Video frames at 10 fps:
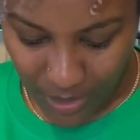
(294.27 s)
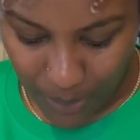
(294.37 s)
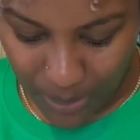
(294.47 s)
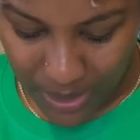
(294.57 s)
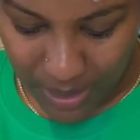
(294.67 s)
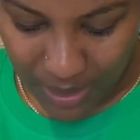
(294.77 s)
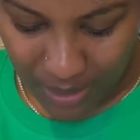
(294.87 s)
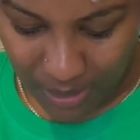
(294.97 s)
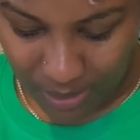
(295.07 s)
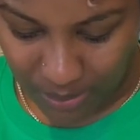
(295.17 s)
but
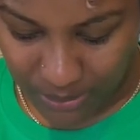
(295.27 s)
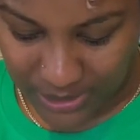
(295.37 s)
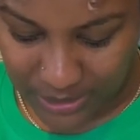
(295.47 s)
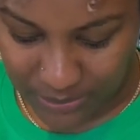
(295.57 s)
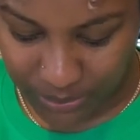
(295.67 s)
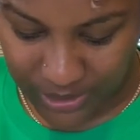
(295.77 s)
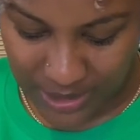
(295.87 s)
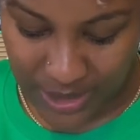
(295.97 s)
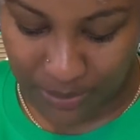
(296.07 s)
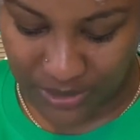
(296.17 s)
um,
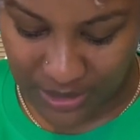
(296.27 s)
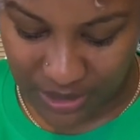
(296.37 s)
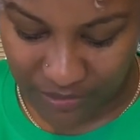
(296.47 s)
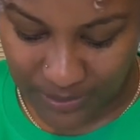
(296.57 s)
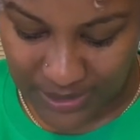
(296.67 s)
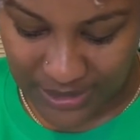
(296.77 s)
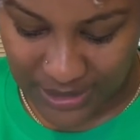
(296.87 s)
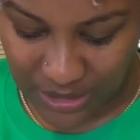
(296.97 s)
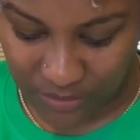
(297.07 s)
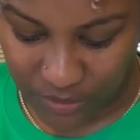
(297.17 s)
and Priscilla from
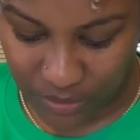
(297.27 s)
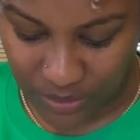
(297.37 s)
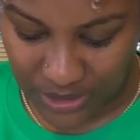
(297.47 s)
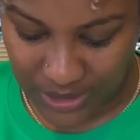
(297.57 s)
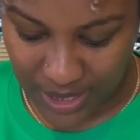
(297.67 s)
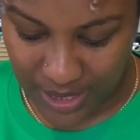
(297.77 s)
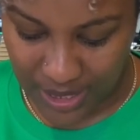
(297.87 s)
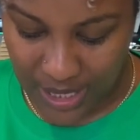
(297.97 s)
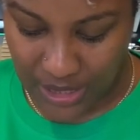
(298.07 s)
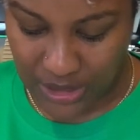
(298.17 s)
Distinctive Crochet,
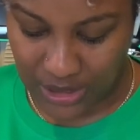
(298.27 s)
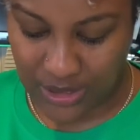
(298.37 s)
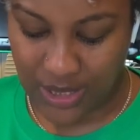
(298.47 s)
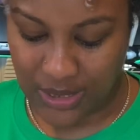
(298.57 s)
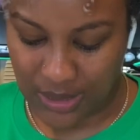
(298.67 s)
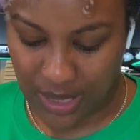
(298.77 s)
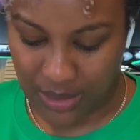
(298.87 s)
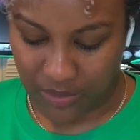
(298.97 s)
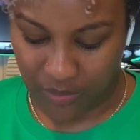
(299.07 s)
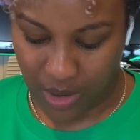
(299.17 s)
she does a lot
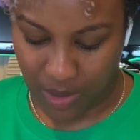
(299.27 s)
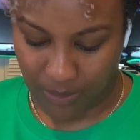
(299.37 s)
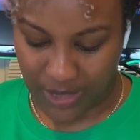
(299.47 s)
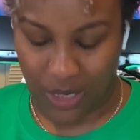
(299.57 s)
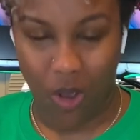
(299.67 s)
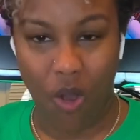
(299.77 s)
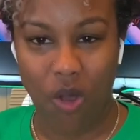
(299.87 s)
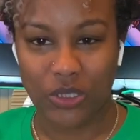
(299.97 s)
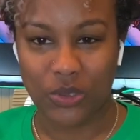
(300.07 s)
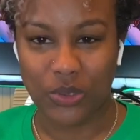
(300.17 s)
of um, like
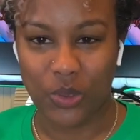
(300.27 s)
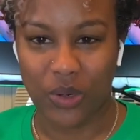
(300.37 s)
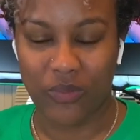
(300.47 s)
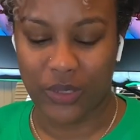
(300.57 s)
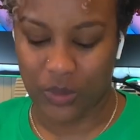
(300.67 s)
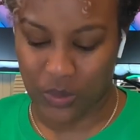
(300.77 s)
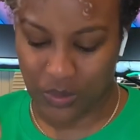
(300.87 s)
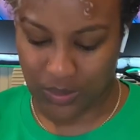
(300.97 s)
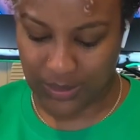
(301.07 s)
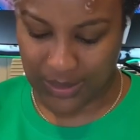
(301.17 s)
haul
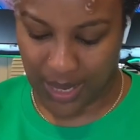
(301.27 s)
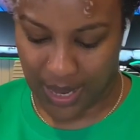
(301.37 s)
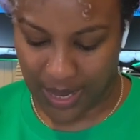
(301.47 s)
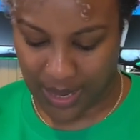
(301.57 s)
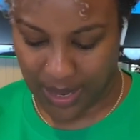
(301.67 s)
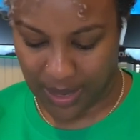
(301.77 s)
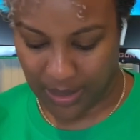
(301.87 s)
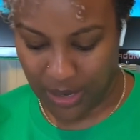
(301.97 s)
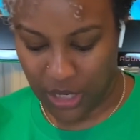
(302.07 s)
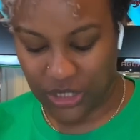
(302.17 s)
tutorials and
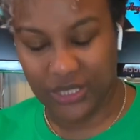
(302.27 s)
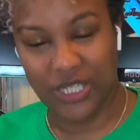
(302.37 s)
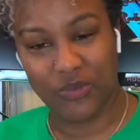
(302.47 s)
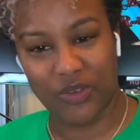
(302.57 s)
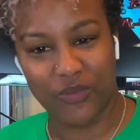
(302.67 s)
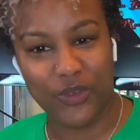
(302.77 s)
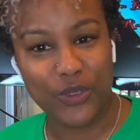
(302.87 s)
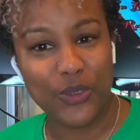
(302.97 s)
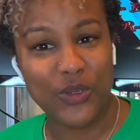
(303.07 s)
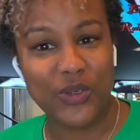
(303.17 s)
she does
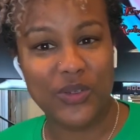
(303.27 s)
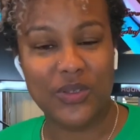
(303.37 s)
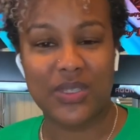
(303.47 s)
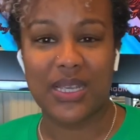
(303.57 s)
reviews.